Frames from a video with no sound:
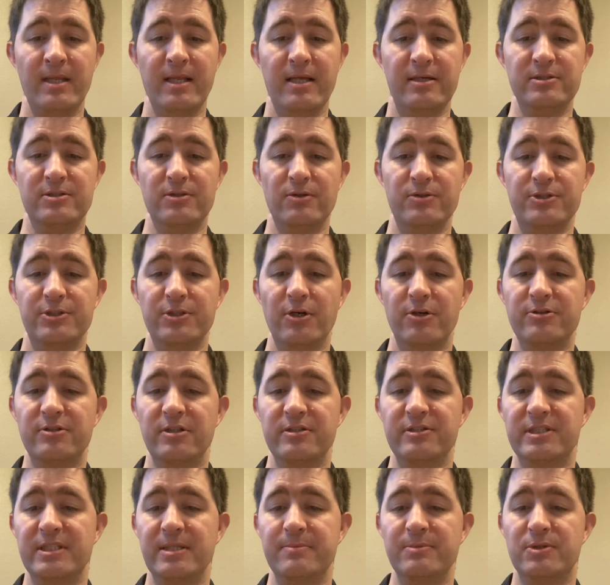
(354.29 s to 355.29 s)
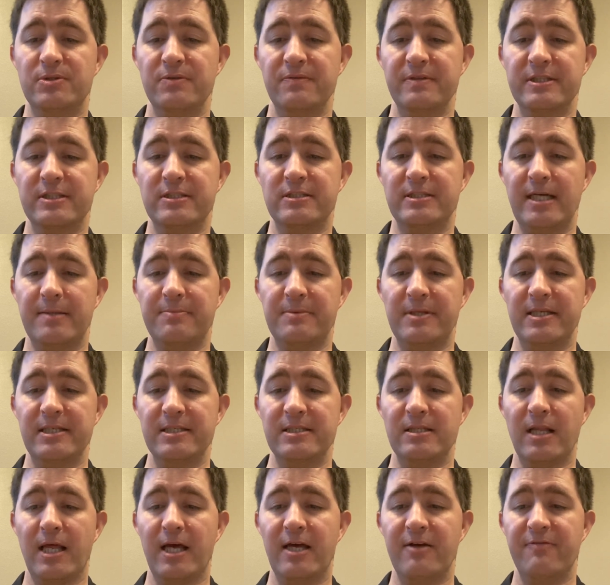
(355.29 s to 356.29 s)
And so Joseph seems to have accepted
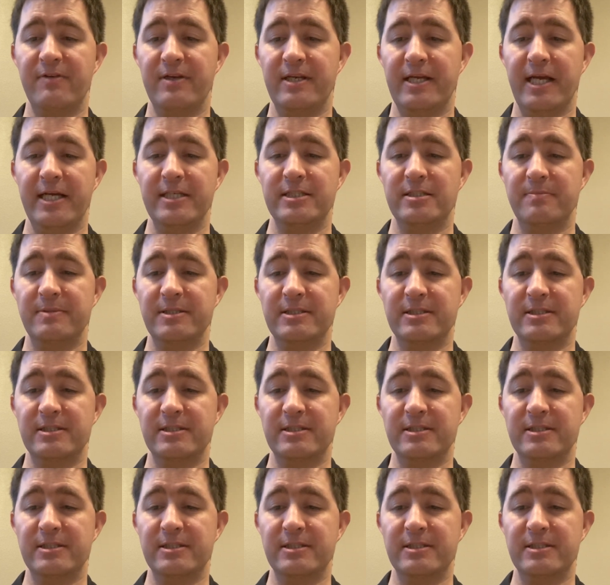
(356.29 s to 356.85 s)
his life in Egypt.